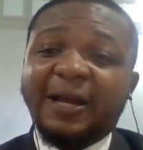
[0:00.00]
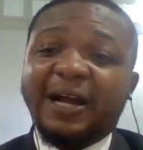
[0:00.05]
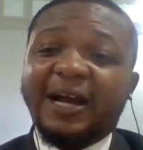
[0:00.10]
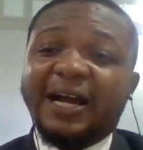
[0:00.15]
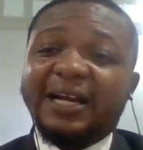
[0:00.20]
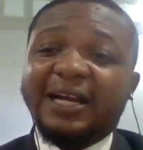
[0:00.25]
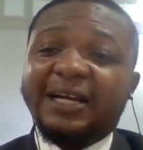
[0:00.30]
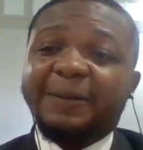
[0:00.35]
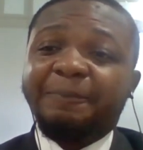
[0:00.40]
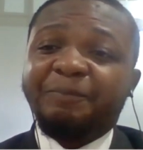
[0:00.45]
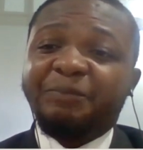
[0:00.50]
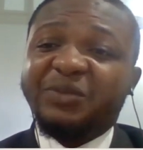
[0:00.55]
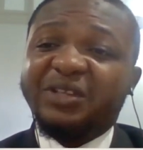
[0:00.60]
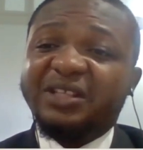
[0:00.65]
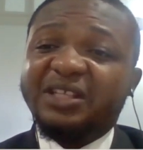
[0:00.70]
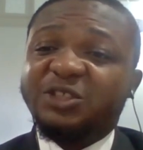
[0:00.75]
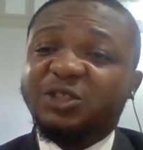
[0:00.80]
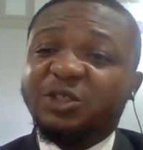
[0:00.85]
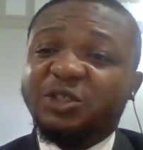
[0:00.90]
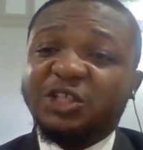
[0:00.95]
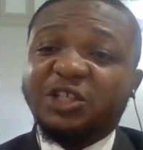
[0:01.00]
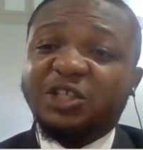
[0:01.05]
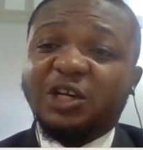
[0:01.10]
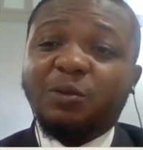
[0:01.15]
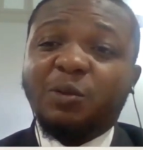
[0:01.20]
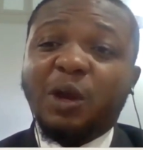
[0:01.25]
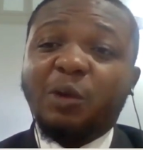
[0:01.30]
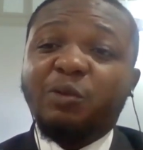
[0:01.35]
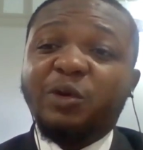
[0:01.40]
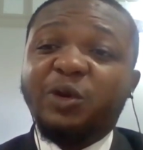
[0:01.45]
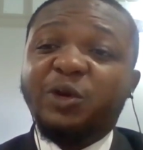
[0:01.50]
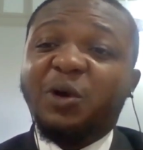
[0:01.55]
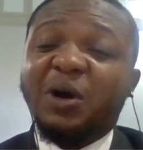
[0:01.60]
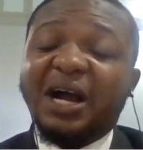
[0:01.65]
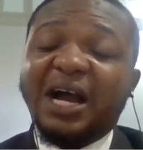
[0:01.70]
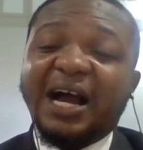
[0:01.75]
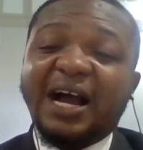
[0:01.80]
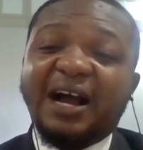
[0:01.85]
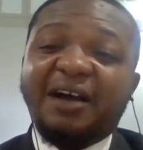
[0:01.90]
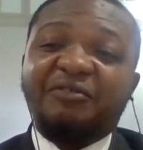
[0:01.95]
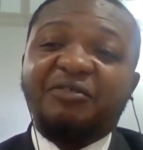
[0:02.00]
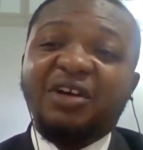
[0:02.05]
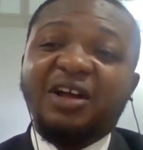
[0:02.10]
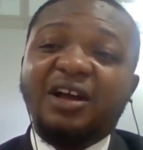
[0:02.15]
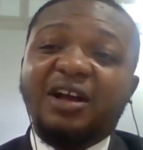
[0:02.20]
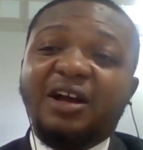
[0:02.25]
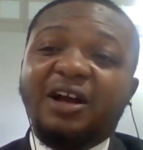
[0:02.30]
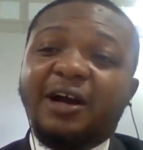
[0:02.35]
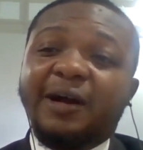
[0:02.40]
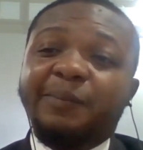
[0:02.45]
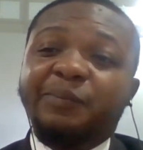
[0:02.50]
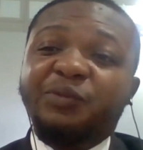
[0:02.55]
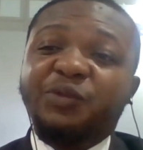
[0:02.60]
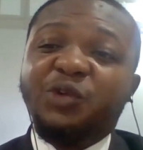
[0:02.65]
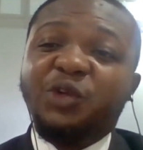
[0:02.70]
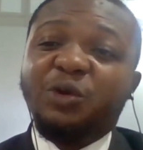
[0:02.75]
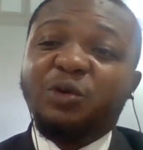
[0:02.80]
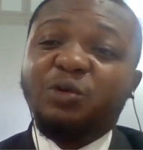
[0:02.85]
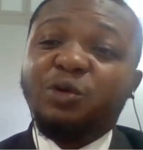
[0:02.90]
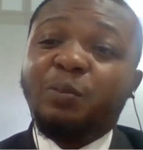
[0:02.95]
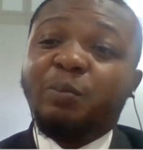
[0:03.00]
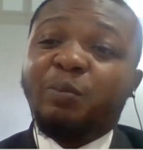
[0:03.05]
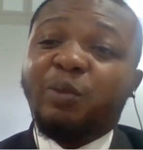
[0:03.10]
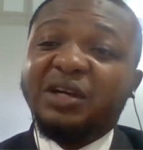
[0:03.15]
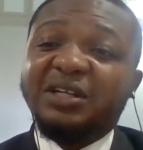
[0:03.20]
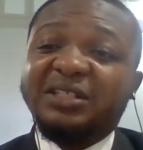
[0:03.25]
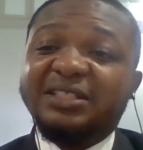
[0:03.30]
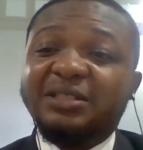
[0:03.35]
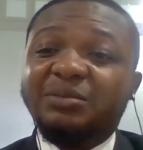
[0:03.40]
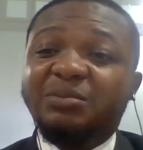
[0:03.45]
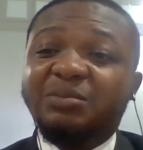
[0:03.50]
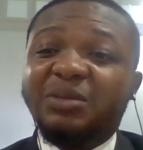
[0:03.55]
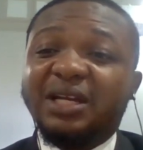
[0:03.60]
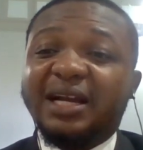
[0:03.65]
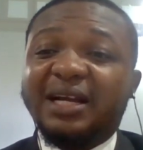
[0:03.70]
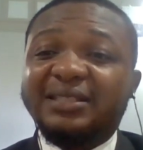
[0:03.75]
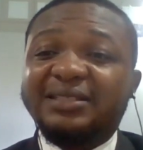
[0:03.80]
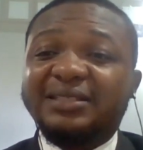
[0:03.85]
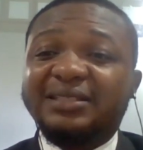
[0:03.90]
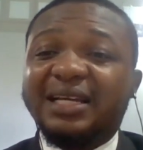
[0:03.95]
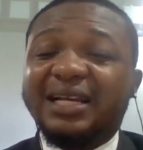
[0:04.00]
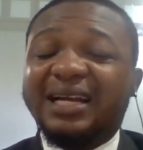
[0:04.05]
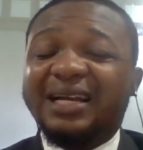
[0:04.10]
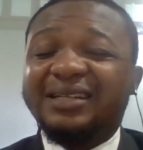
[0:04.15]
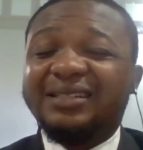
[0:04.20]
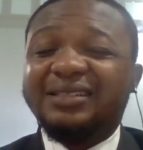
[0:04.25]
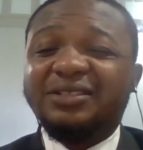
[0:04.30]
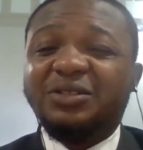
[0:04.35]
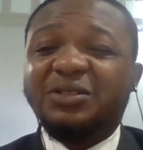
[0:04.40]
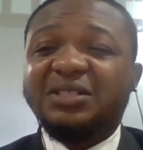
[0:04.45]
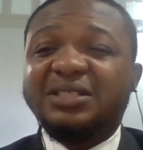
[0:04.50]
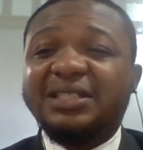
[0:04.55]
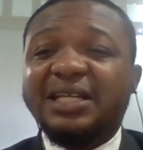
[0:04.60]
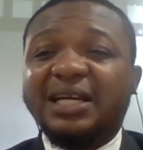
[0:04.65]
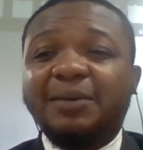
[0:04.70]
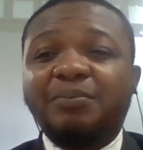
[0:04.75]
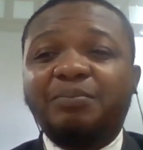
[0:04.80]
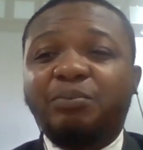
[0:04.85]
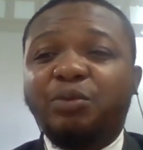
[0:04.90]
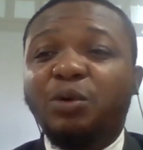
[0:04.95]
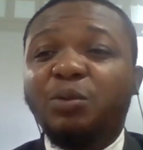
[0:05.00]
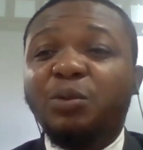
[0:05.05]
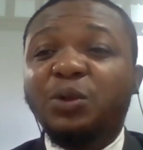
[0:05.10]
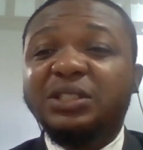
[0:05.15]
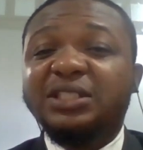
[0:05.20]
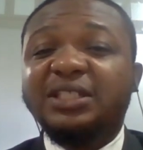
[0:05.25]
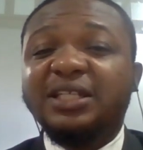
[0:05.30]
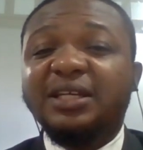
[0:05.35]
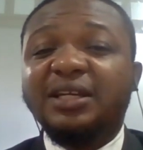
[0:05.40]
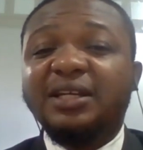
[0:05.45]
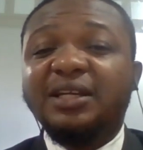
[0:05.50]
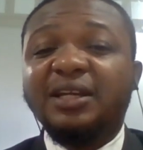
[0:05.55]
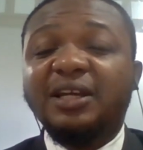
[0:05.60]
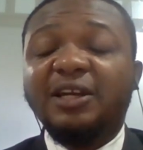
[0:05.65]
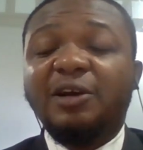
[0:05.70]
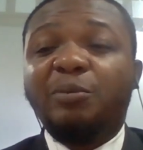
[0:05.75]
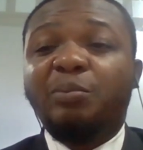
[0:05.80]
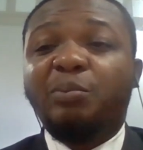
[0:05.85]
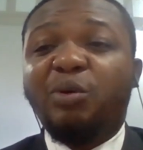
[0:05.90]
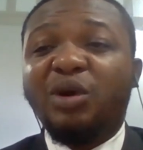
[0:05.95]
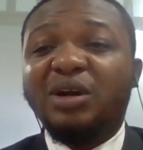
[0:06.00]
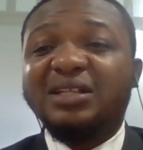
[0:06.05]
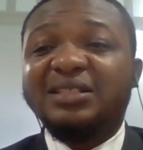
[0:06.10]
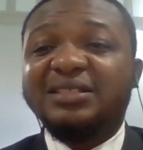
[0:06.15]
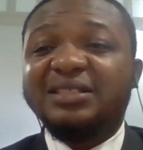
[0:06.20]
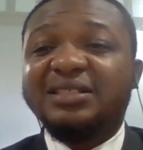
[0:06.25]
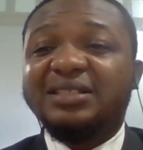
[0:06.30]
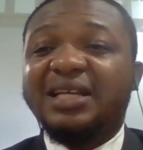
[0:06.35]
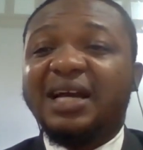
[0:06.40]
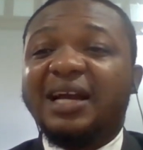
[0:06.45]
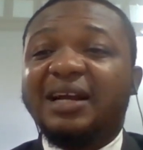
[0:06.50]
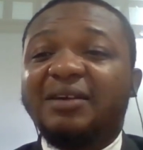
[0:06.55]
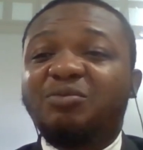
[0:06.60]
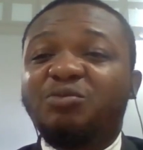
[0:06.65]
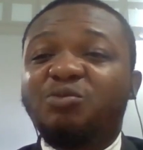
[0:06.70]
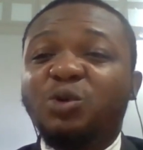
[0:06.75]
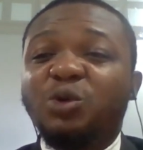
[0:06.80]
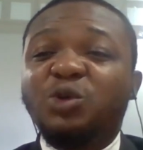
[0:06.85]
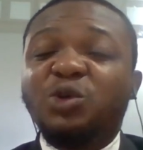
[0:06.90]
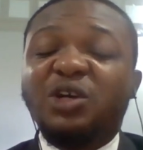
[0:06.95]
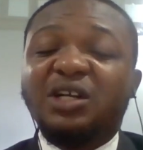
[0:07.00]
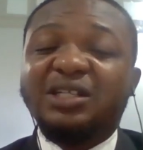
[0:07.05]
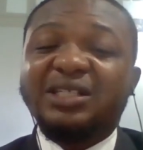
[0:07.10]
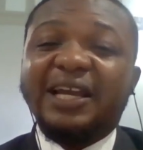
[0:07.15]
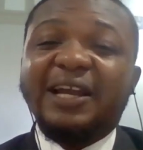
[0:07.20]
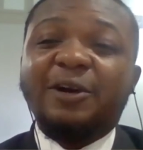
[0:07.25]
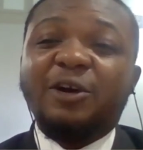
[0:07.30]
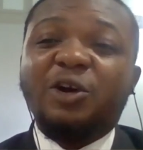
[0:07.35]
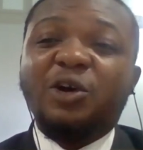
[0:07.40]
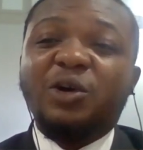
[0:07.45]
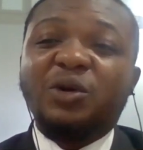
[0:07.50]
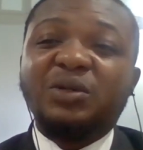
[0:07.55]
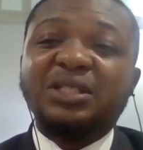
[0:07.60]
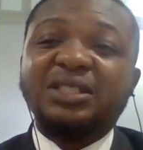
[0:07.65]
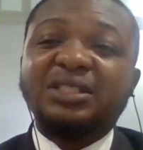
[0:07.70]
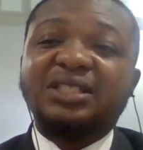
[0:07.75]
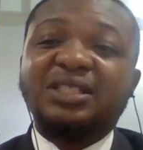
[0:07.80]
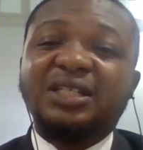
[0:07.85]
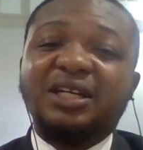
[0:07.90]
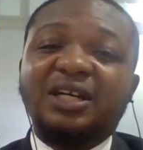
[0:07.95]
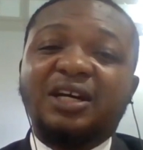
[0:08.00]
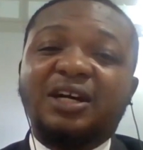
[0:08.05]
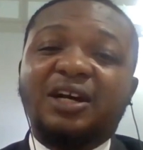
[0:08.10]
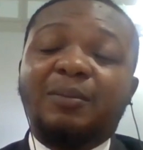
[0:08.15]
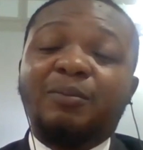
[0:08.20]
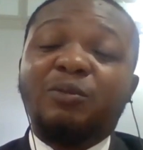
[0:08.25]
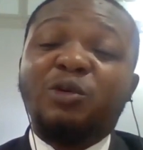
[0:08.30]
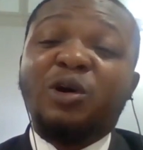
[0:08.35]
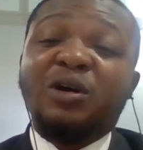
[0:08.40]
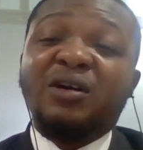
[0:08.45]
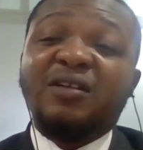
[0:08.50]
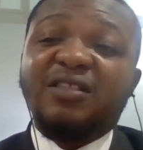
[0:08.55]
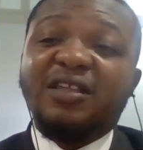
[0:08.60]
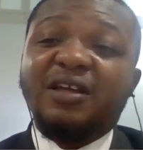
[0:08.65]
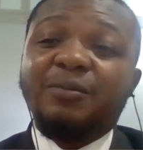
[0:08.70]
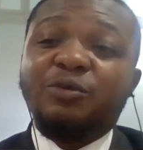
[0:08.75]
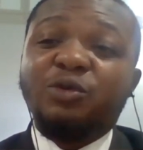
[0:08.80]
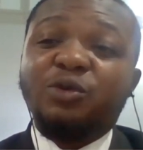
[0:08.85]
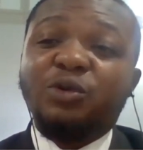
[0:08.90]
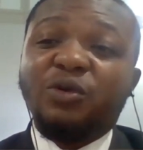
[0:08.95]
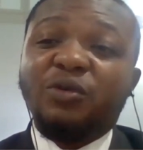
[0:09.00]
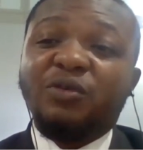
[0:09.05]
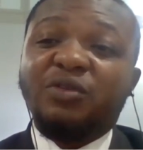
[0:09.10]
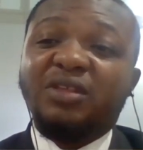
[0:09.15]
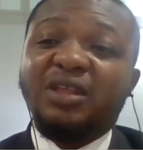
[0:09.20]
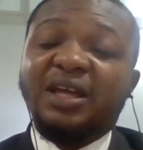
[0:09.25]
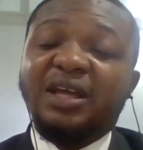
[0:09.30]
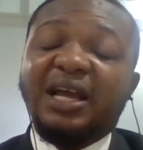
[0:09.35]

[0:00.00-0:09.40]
And in a situation where we don't have Um, you know, good policymakers, they can, you know, start promoting policies that will not encourage um, long-term growth